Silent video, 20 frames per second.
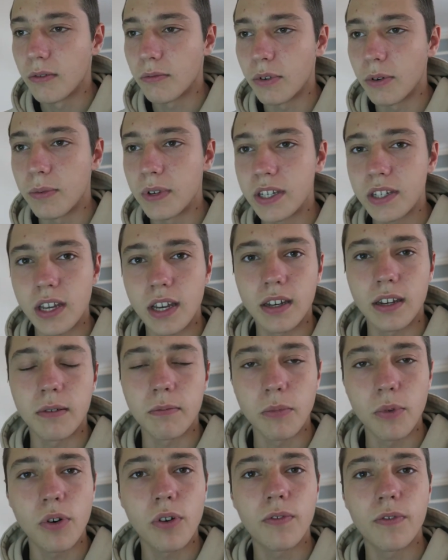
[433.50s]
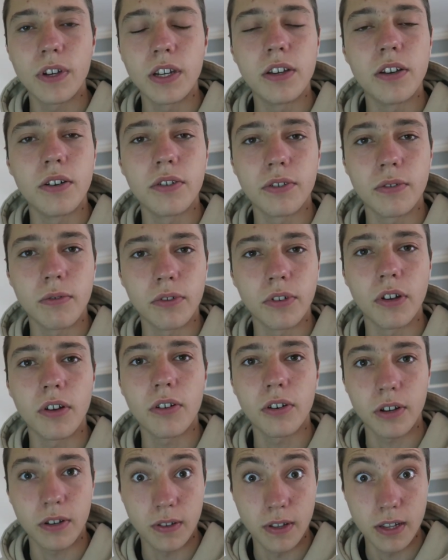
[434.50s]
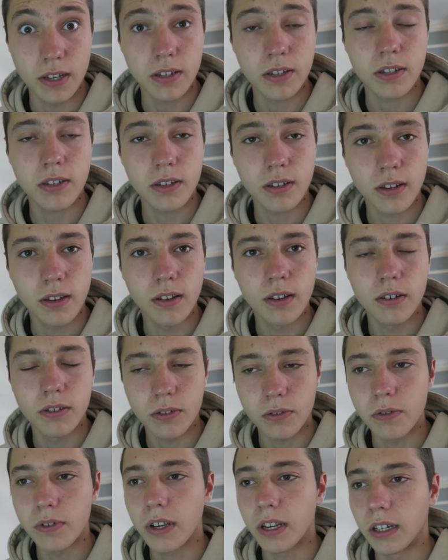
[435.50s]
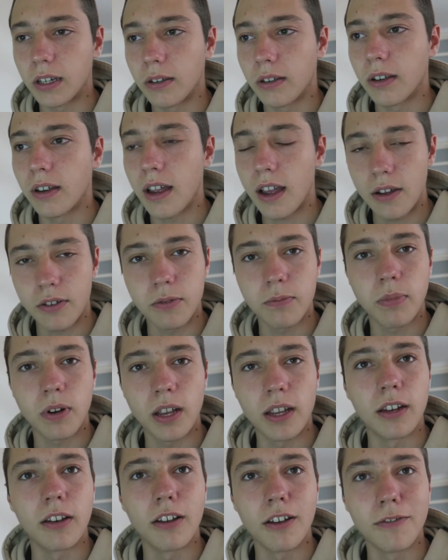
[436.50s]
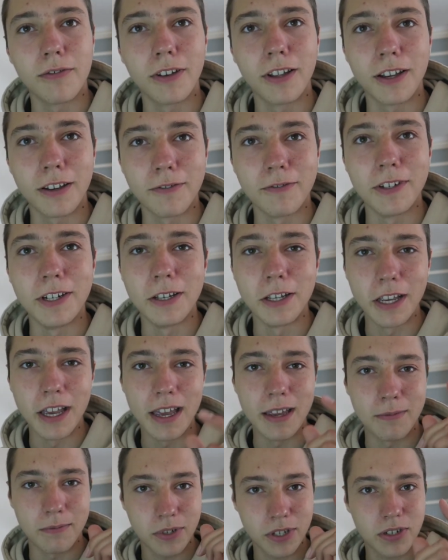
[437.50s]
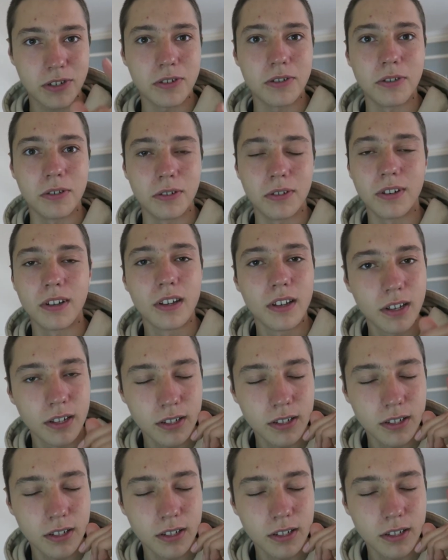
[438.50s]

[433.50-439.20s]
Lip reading: we'll be sending more videos on this, talking how to play life like a video game soon.